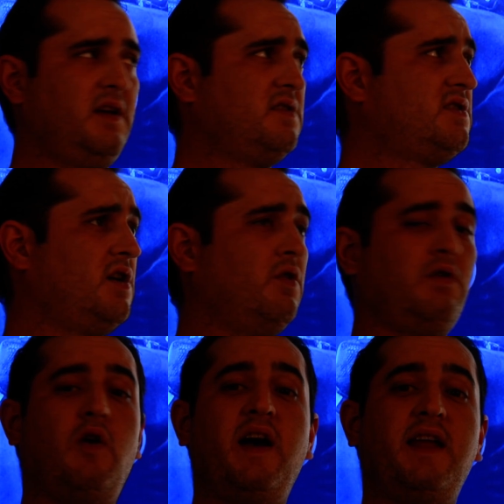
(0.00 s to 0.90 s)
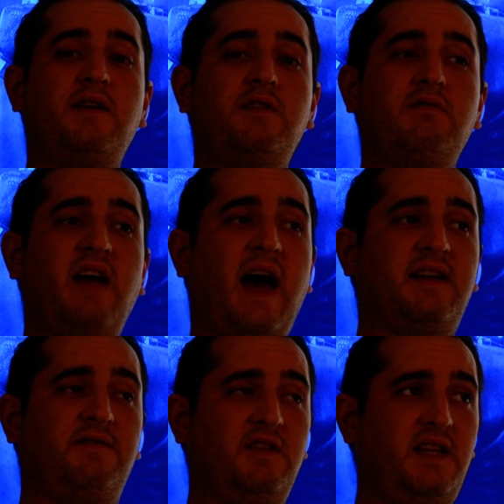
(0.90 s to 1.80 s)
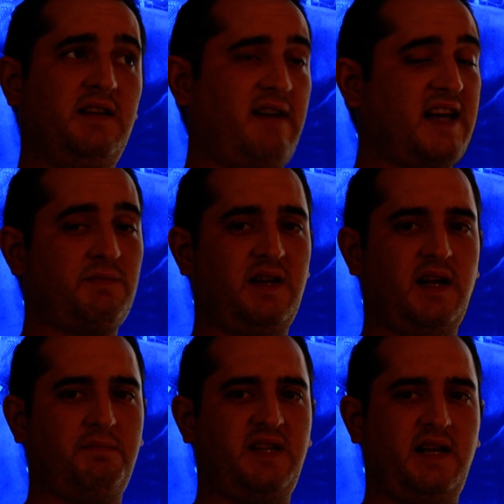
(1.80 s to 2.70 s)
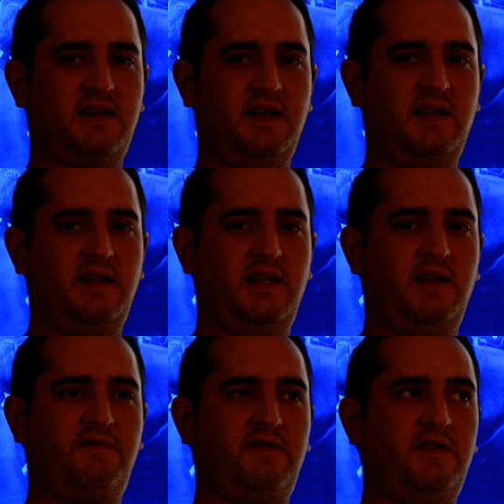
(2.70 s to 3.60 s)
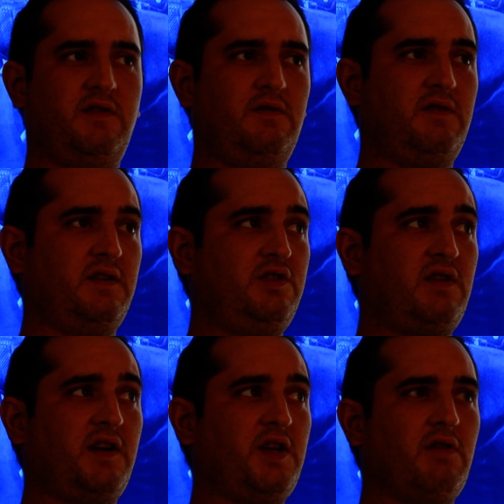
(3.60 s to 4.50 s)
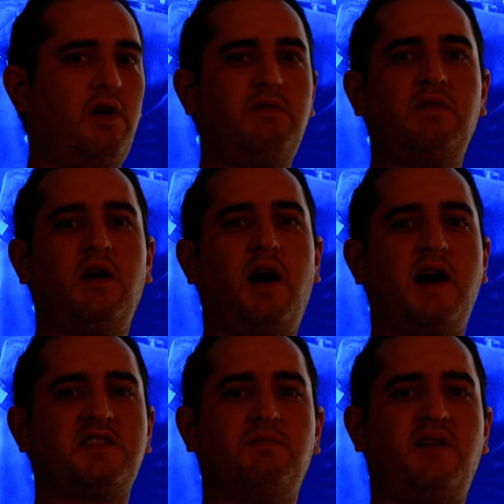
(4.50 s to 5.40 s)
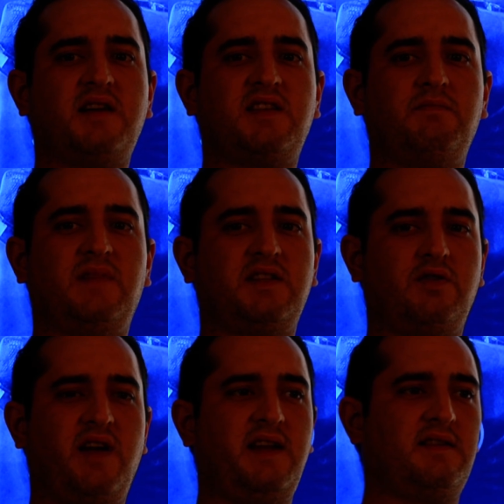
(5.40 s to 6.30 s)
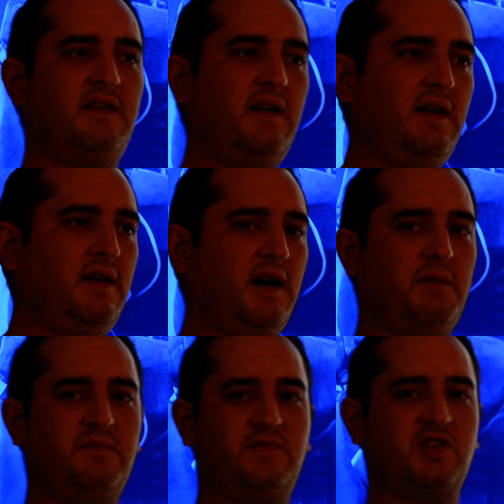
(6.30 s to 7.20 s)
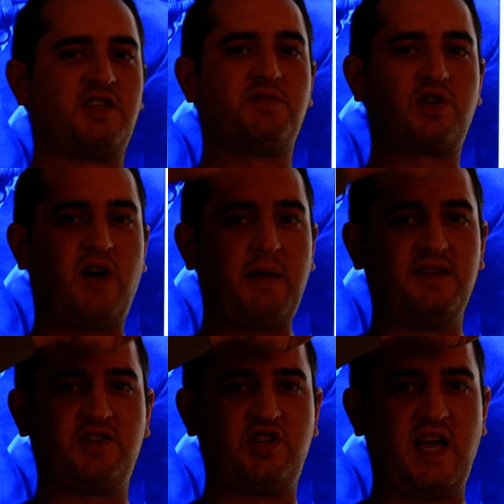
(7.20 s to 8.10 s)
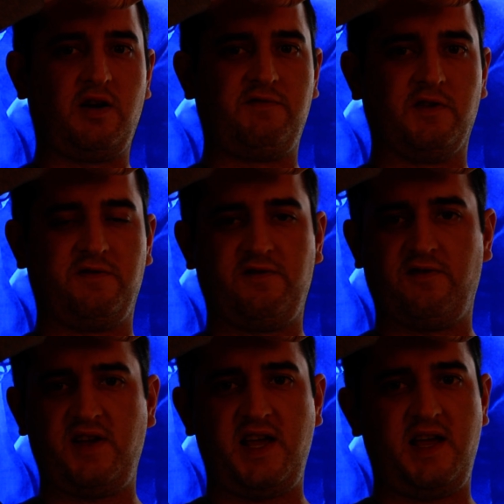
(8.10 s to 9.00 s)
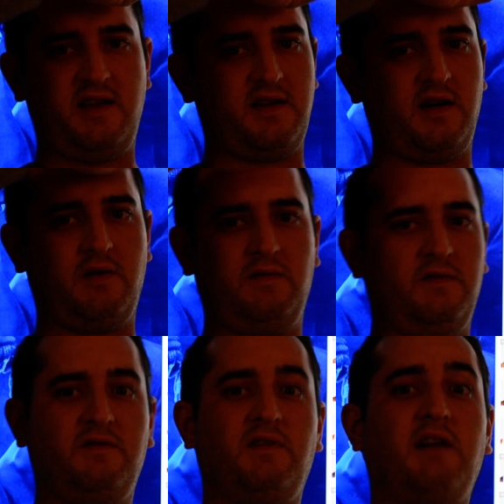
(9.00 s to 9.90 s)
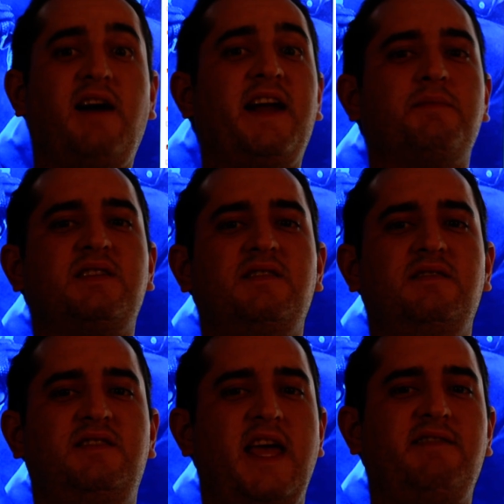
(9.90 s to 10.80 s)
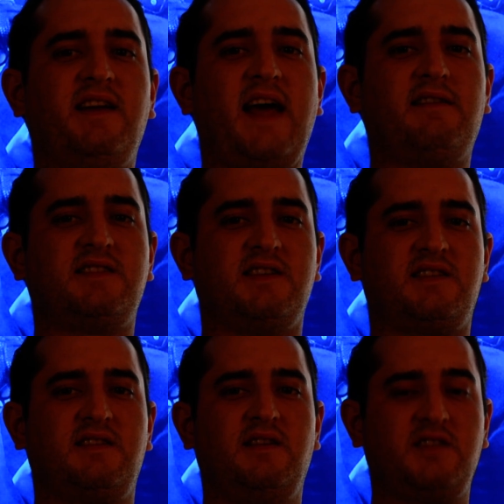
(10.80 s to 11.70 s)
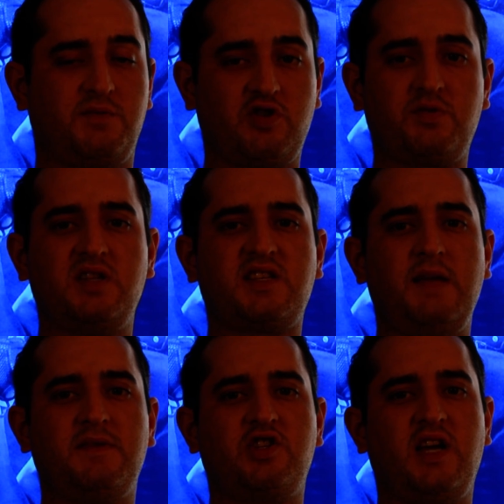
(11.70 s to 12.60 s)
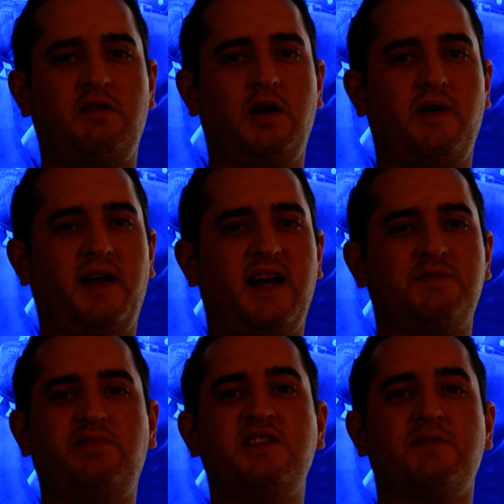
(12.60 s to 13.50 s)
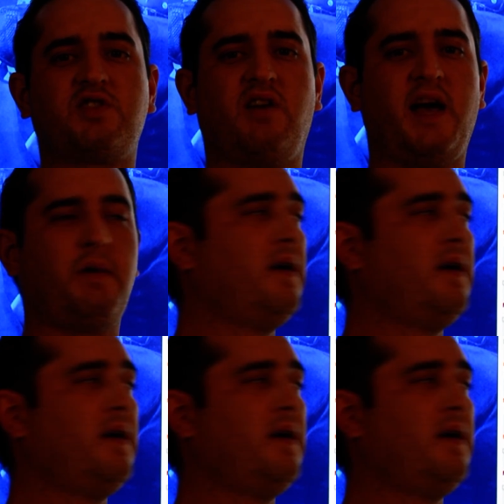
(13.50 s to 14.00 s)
So go ahead and do that if you need a last minute update. If you can do it on your own, awesome blossom, that's great. Just subscribe to this channel for free, lineups and daily analysis. Subscriptions keep this channel going, guys. Please subscribe.